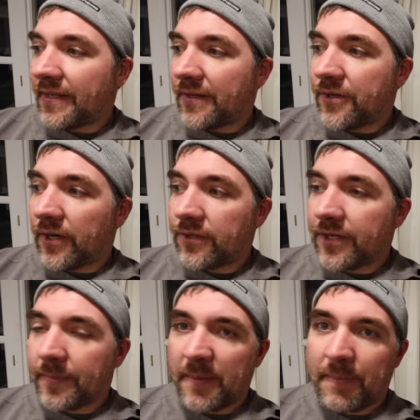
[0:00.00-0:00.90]
Gonna charge
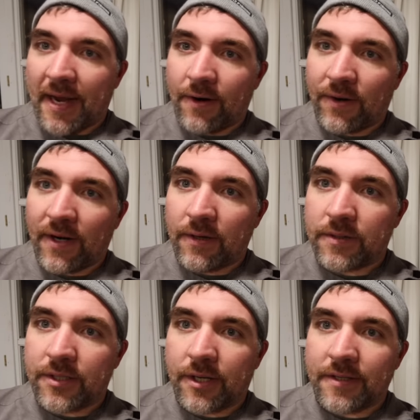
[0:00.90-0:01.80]
up my
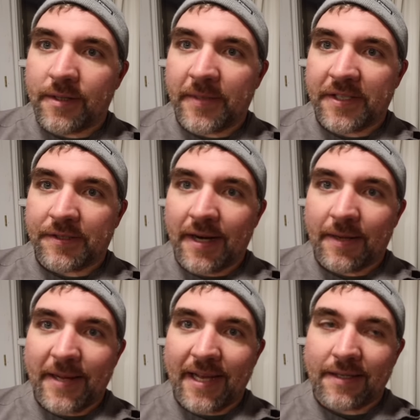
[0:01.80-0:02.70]
powerhouse, charge up my
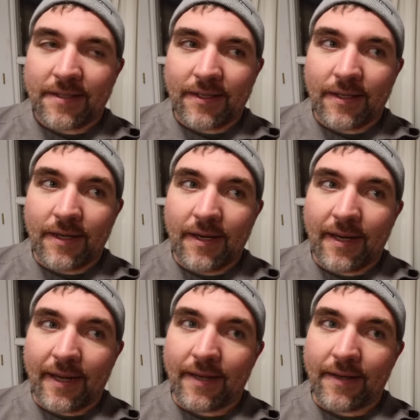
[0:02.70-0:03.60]
Strikemaster,
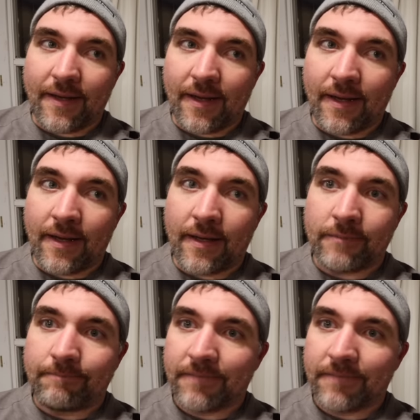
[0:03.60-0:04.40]
and uh,